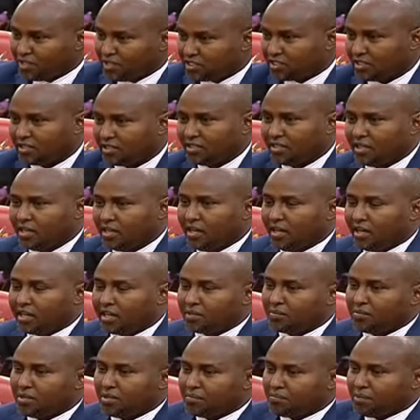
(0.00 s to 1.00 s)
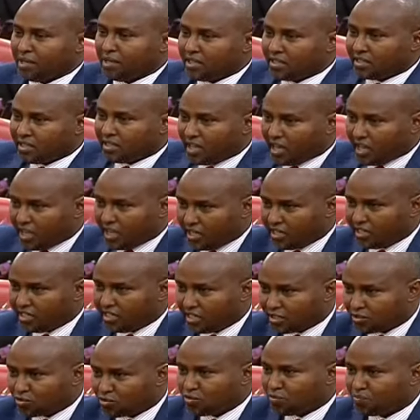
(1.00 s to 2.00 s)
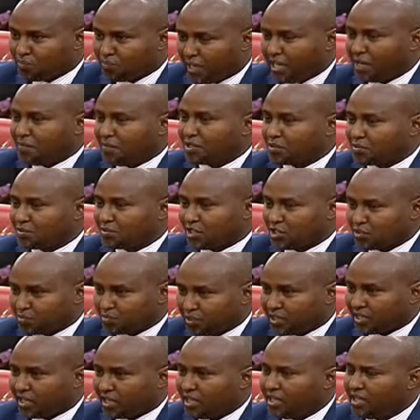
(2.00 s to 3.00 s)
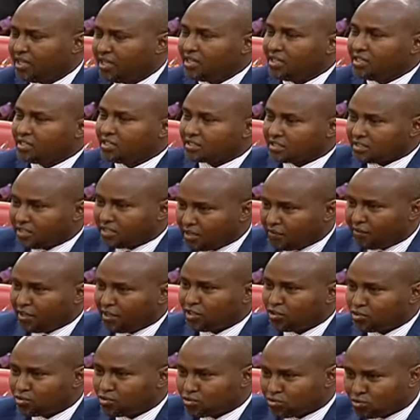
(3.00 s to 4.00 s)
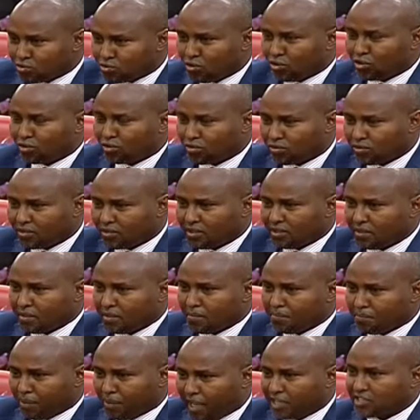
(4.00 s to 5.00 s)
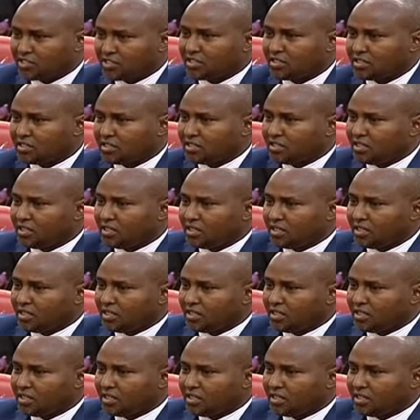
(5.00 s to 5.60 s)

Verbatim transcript: committee. I remember in the earlier two parliaments, Mr. Speaker, it never used to go past the